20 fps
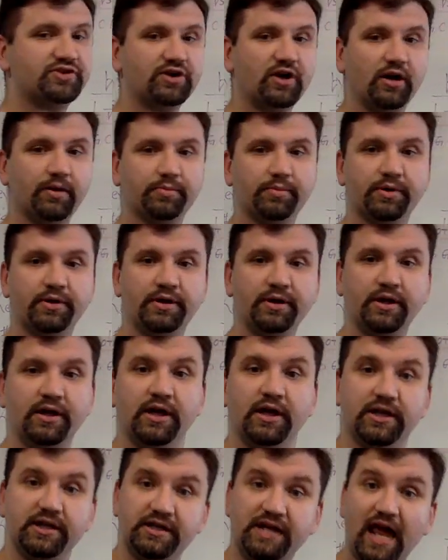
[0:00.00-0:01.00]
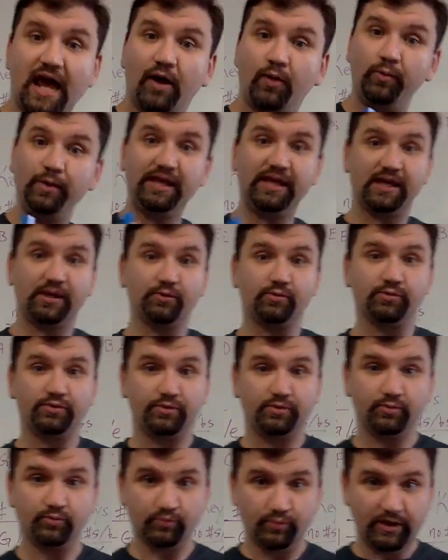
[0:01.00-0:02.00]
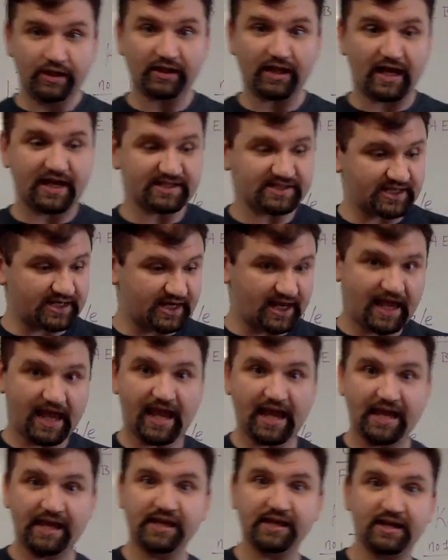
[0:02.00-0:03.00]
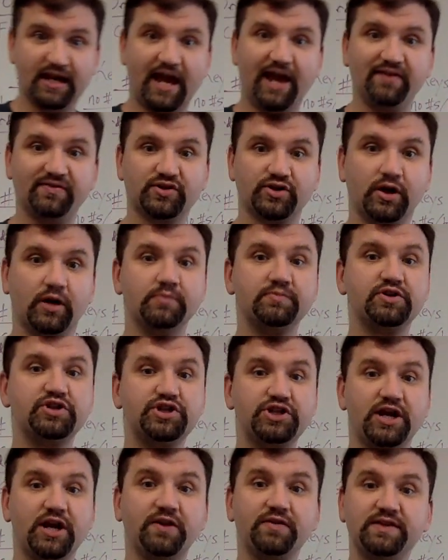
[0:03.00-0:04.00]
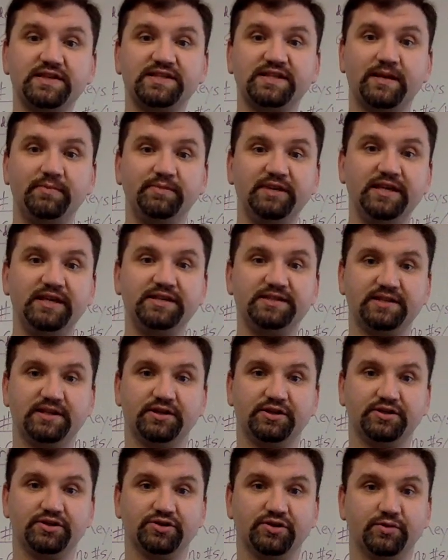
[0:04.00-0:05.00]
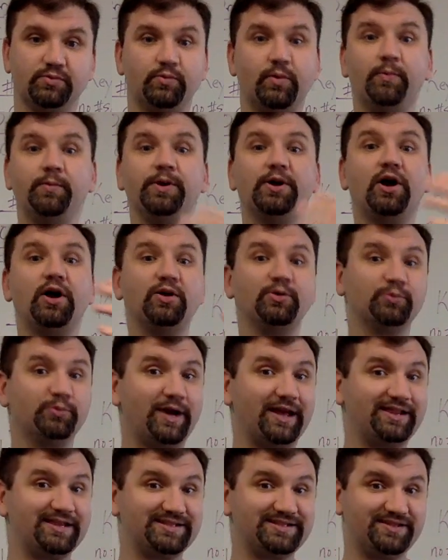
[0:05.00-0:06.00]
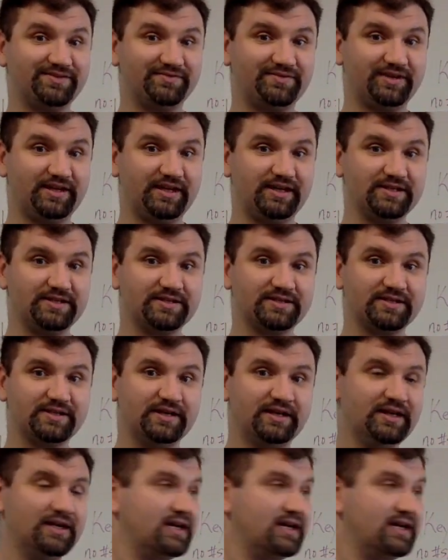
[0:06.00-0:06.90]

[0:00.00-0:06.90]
sharp. Now we can realize that A and F sharp share the same key signature, what we call relative keys.